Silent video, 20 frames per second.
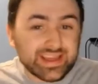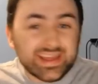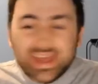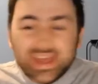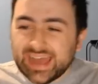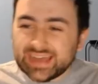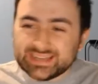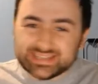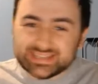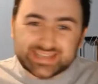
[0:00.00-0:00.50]

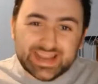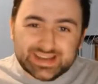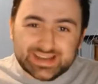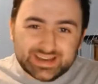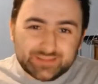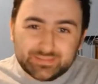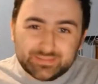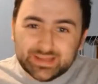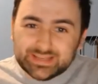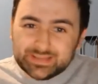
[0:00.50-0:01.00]
extend
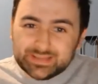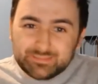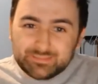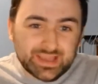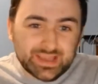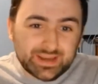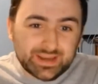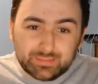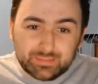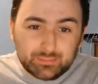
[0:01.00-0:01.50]
it a bit to
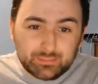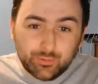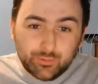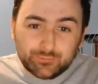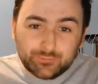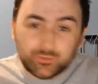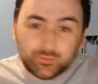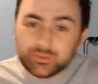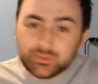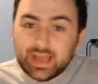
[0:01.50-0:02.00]
make it a bit more
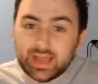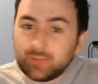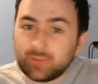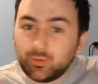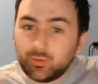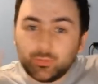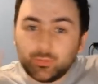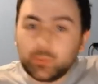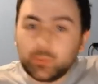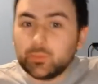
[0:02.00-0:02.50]
full-time.
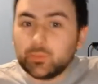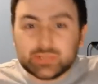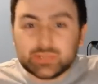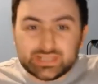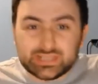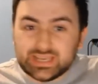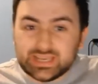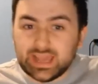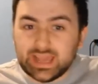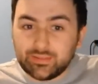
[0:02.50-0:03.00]
We'll
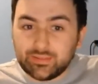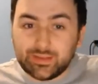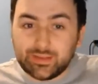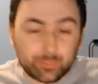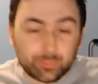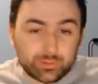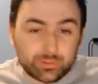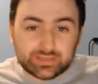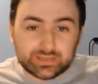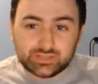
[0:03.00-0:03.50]
see how that
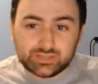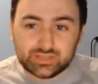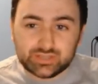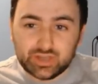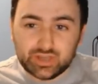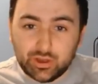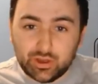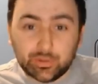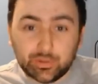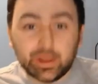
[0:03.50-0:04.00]
really does
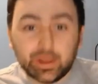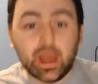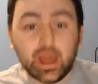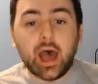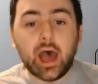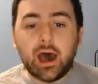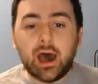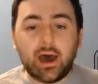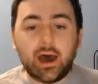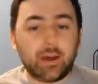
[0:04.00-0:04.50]
go.
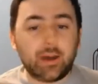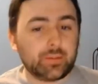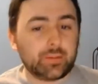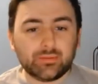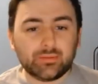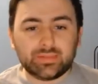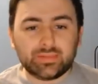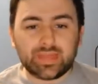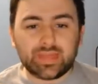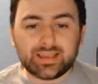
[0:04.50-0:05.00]
But
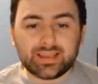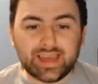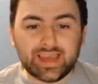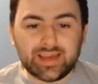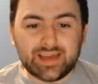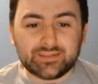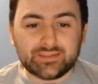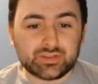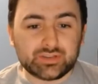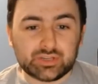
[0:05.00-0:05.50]
other than that,
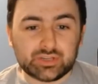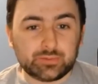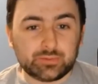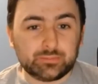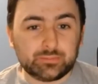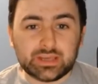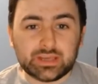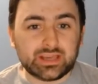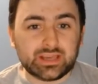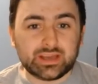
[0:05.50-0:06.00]
yeah, this should
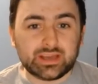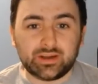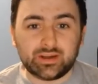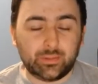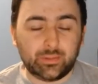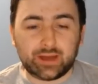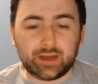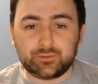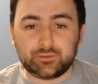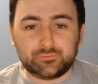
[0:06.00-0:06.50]
be a
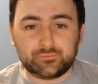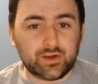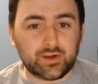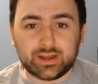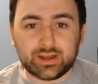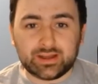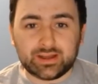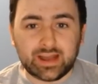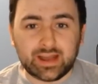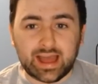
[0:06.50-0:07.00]
lot of
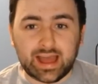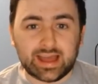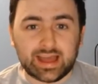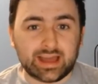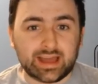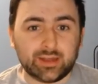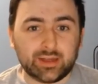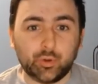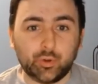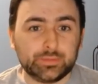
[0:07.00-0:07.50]
fun.
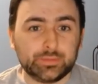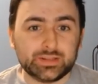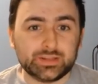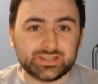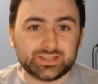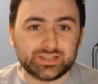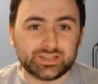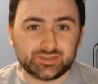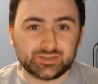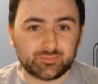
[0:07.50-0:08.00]
I hope that
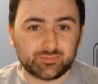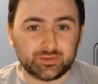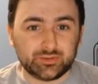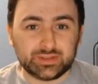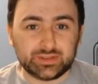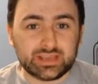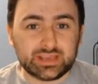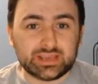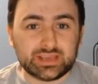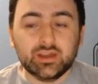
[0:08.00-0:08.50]
this is a
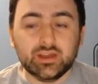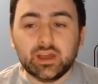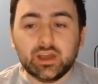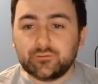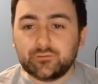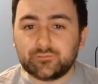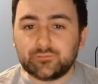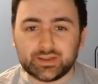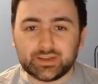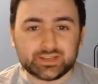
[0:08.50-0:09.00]
really
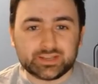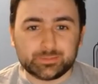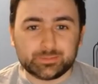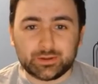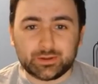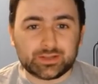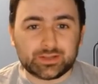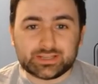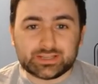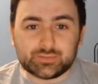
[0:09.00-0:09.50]
fun
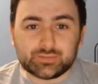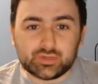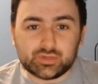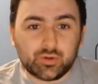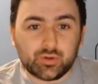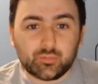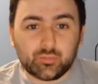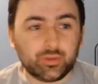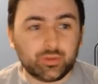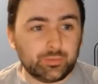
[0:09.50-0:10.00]
experience. I'm
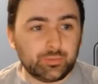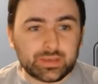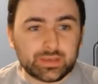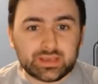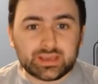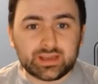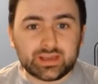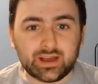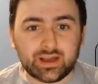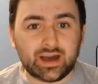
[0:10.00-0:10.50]
sure it will
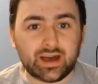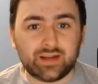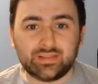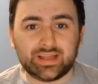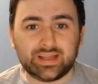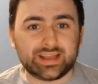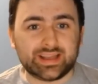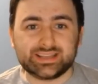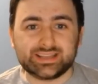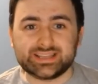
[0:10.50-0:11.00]
be,
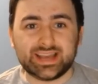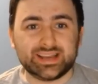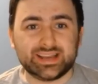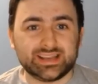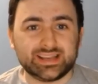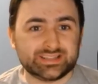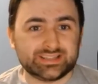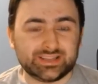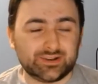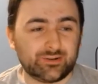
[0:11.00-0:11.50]
like I said,
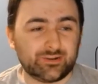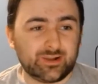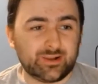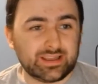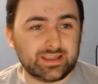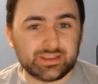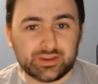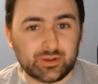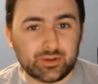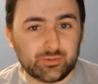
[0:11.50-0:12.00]

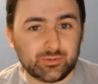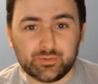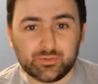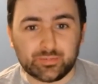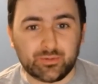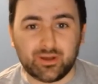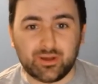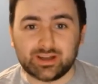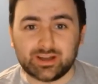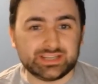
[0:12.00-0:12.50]
considering, who the
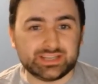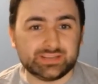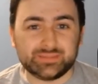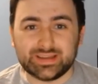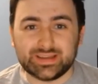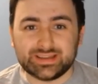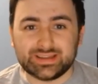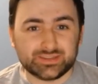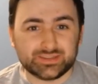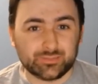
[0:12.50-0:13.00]
prod team
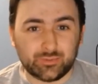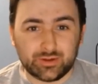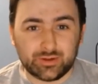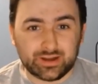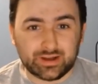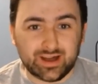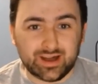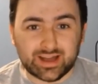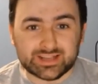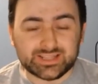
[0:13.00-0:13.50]
is and
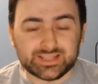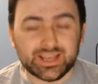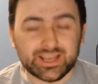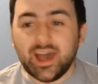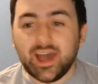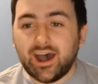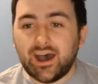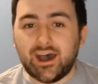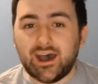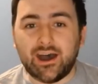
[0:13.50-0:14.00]
whatnot.
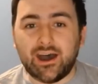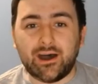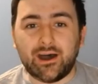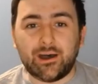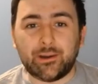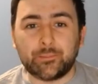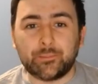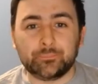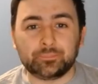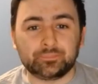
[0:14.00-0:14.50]

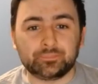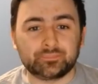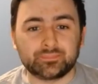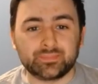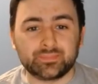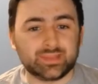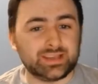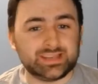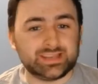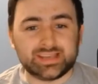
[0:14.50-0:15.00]

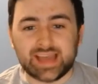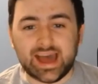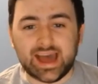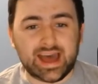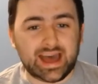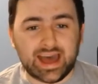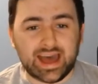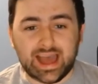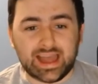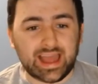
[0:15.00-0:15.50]

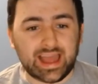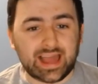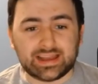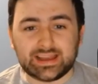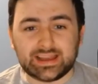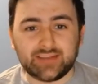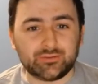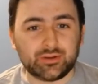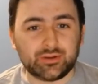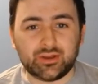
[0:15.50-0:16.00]
I
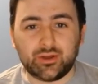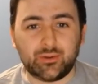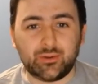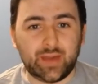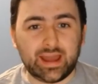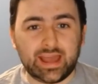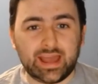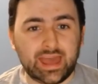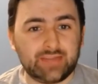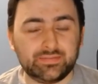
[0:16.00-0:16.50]
never know
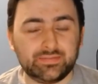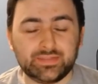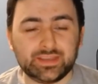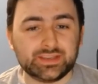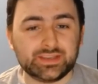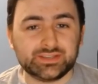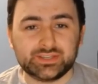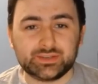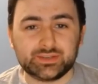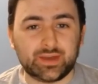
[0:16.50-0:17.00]
how to end
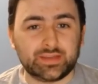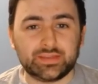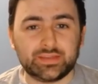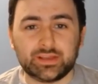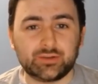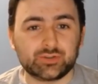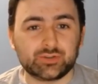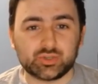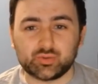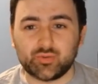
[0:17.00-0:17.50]
these, so I
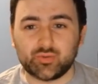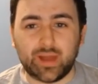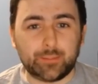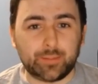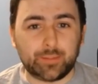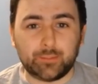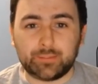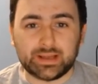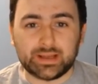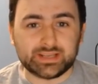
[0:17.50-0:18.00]
think I'll just
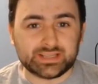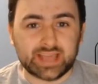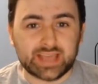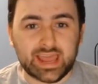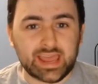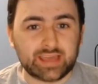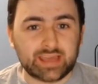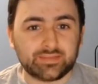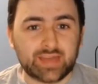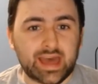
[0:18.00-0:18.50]
wrap up by
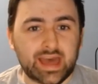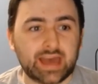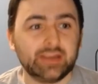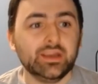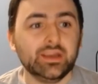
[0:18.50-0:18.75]
saying that,